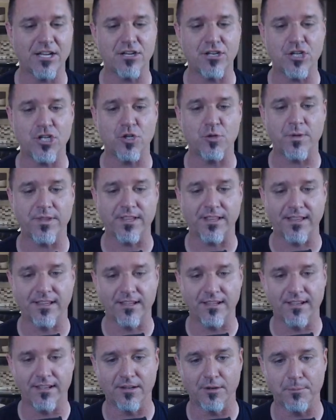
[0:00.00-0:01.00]
could do with a
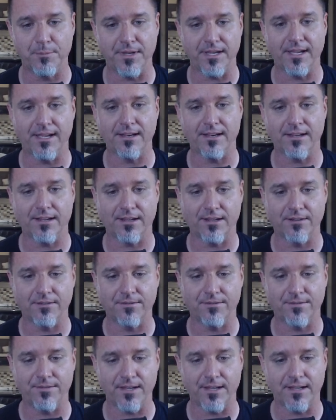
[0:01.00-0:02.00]
little bit
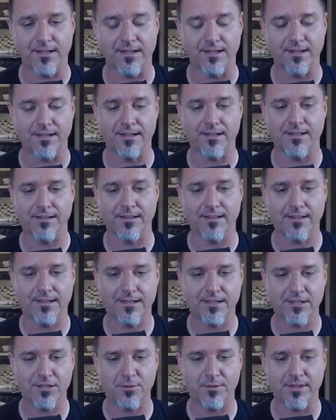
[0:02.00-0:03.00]
of a
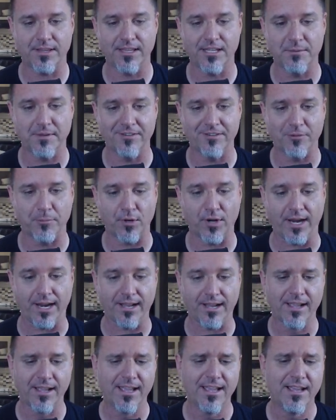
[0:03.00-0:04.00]

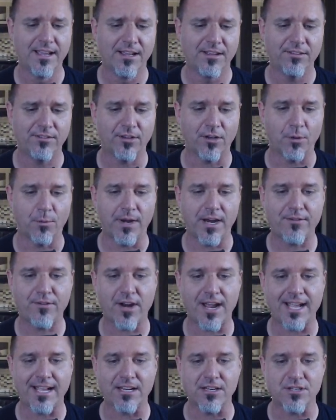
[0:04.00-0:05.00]
break. So
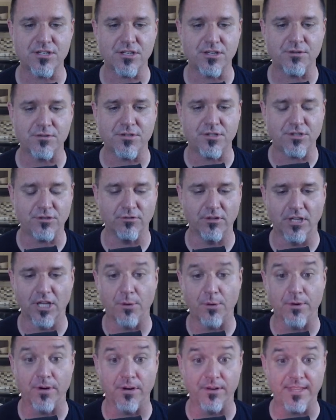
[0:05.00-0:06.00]
whatever I can do to
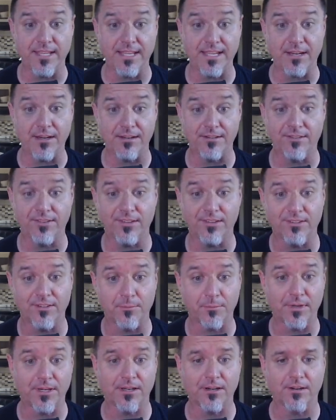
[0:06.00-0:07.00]
lower the
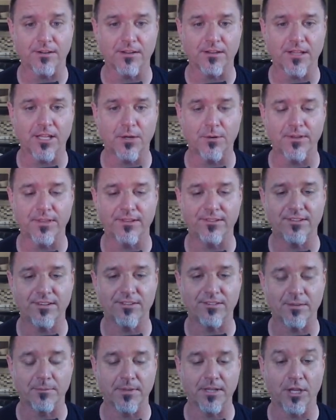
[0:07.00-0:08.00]
system
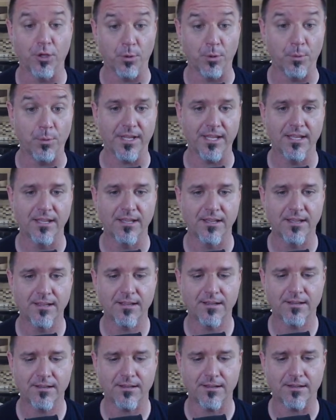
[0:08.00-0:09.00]
load
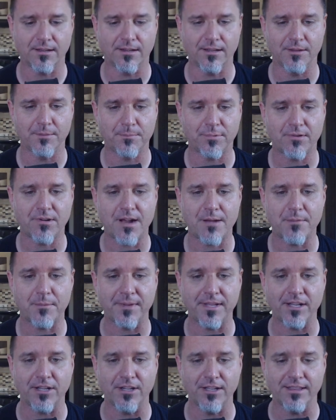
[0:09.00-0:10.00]
is
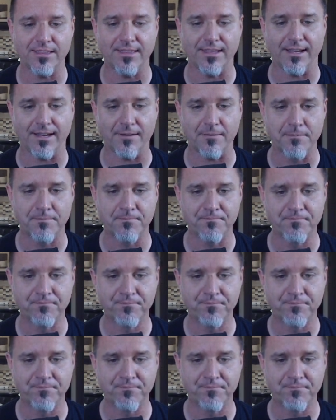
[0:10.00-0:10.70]
probably a good thing.